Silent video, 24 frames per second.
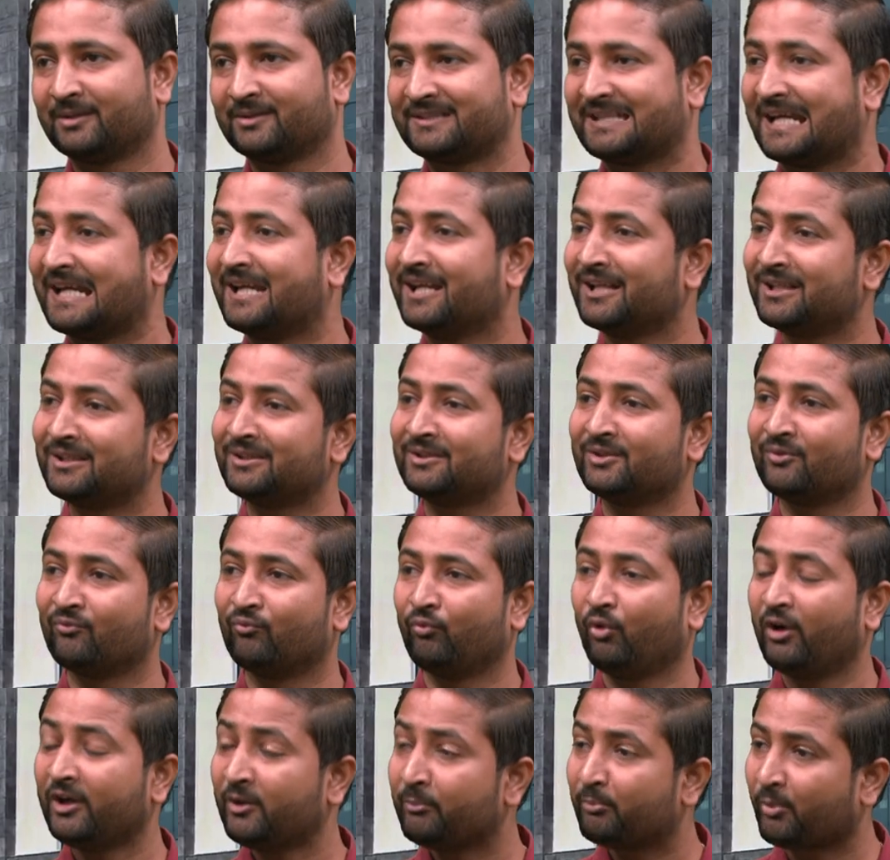Jannat,
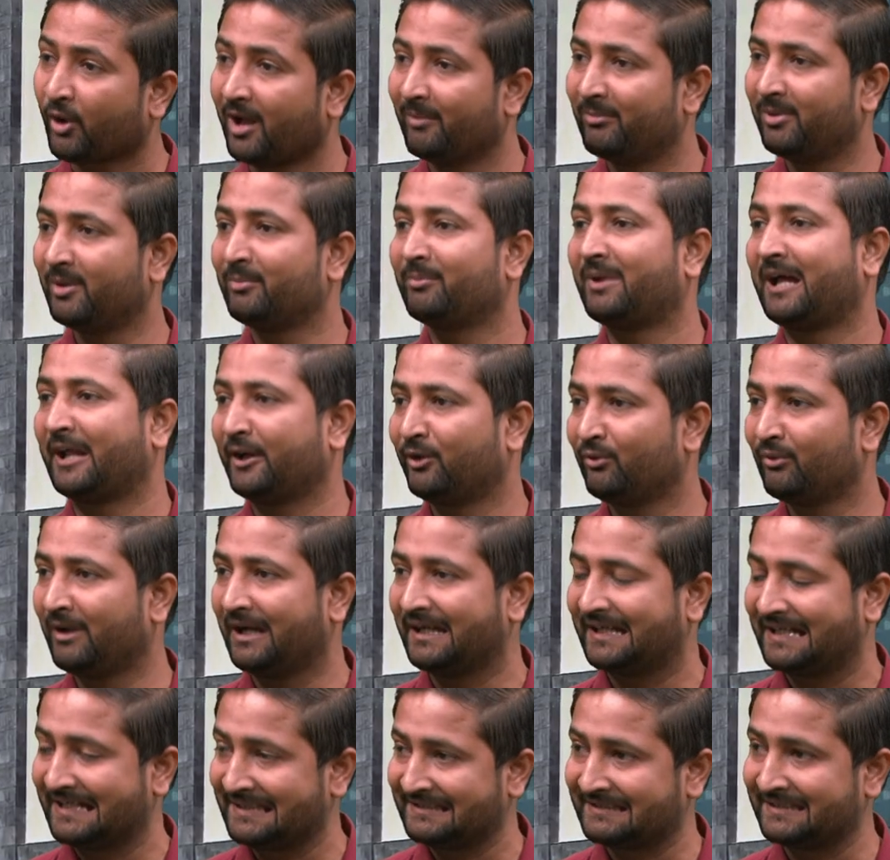what problem are you
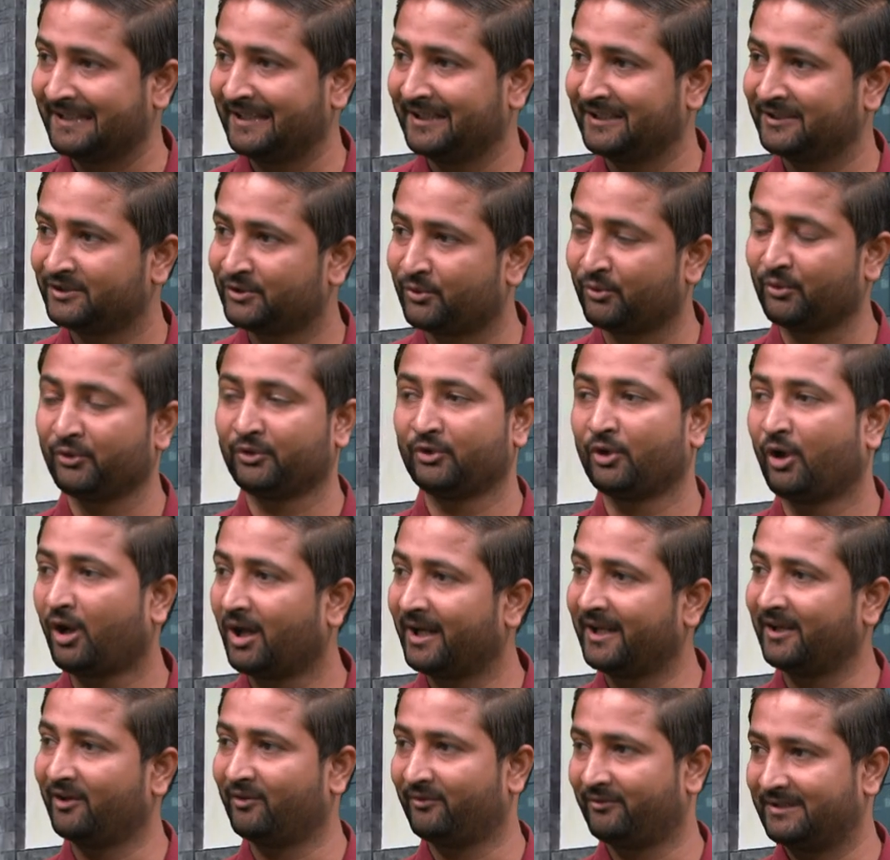addressing through your
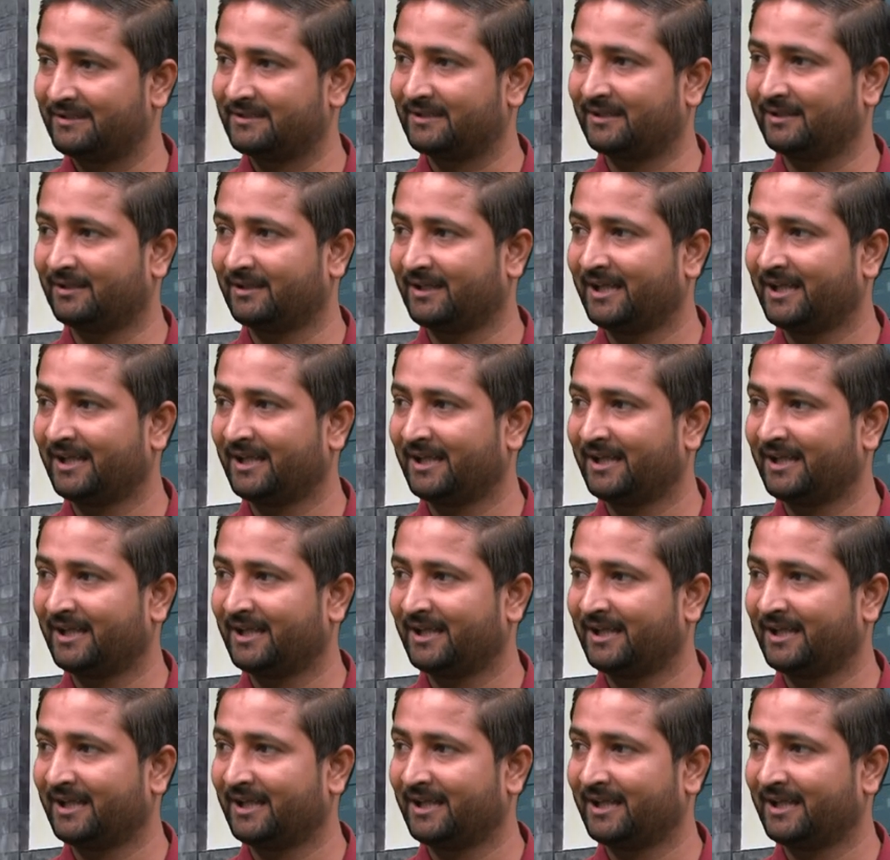innovation?